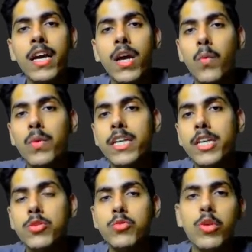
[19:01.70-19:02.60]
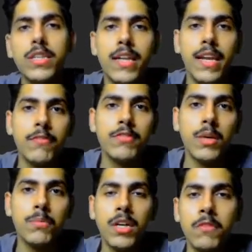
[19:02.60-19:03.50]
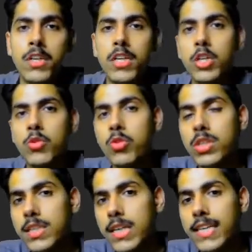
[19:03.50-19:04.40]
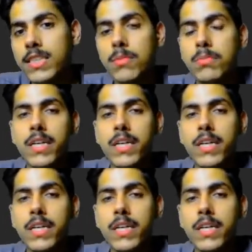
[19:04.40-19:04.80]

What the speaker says: we need to go in the left subtree, we need to go in the right subtree,